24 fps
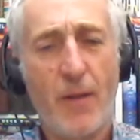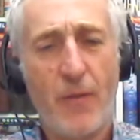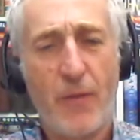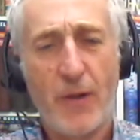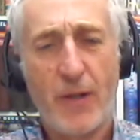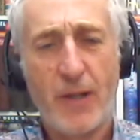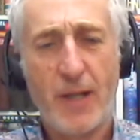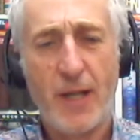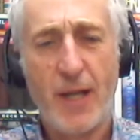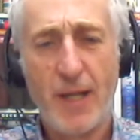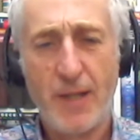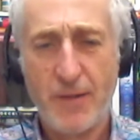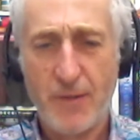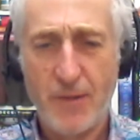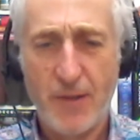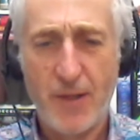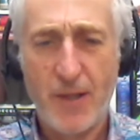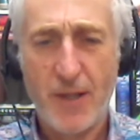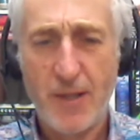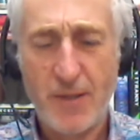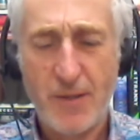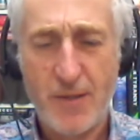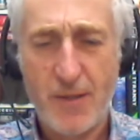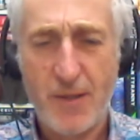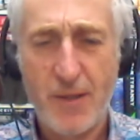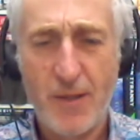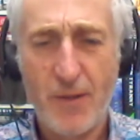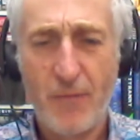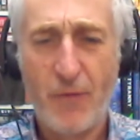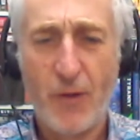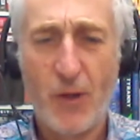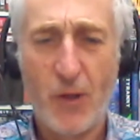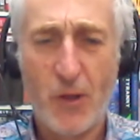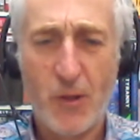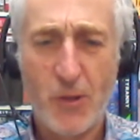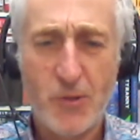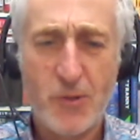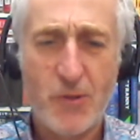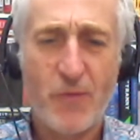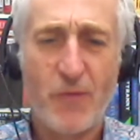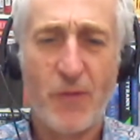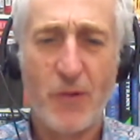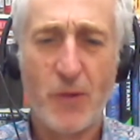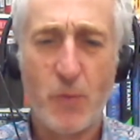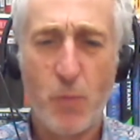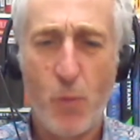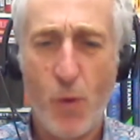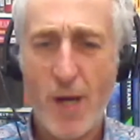the candidate for
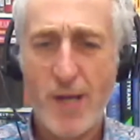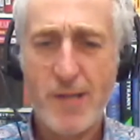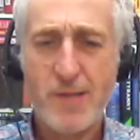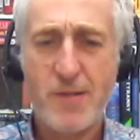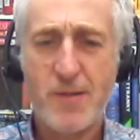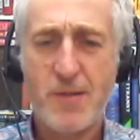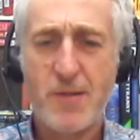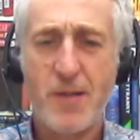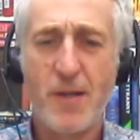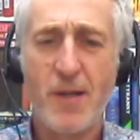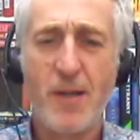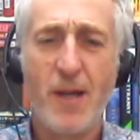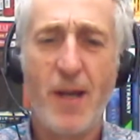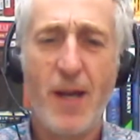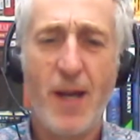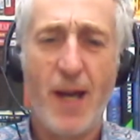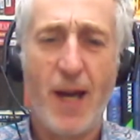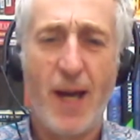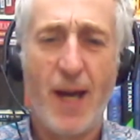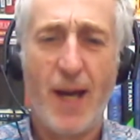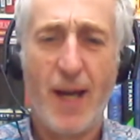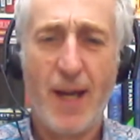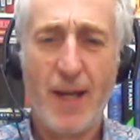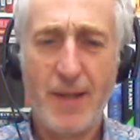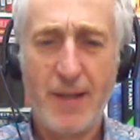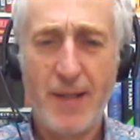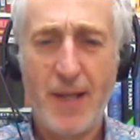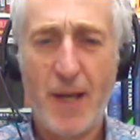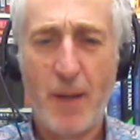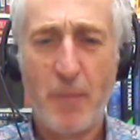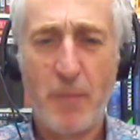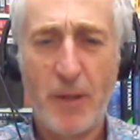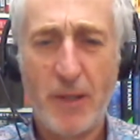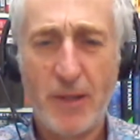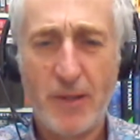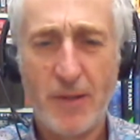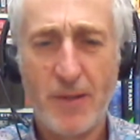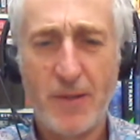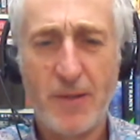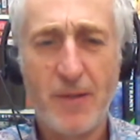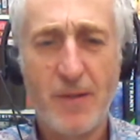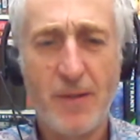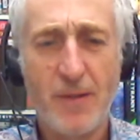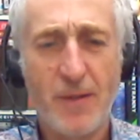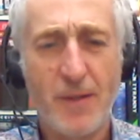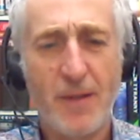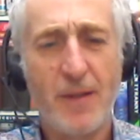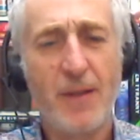Oxford West and Abingdon.